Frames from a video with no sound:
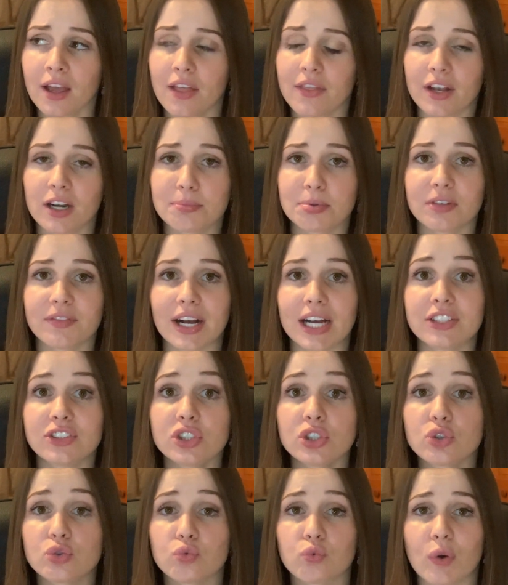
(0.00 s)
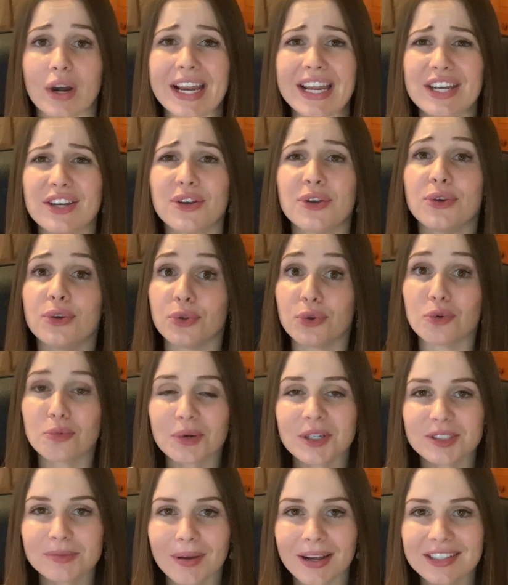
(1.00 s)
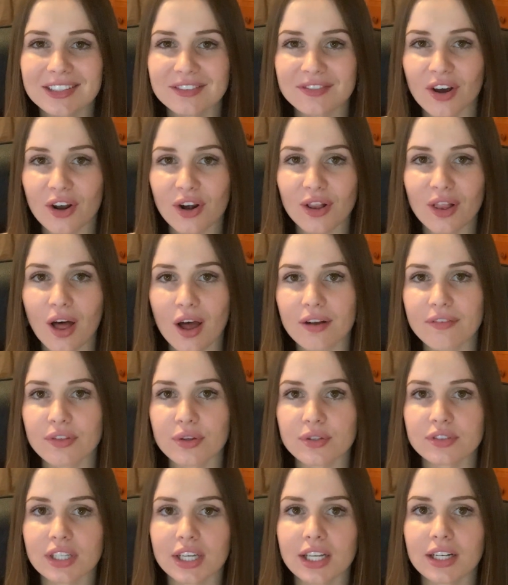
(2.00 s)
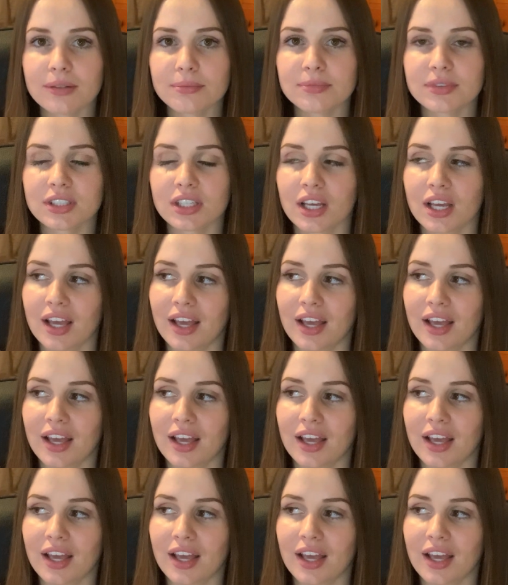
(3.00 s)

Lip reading: then it provides a great new perspective on a lot of those items.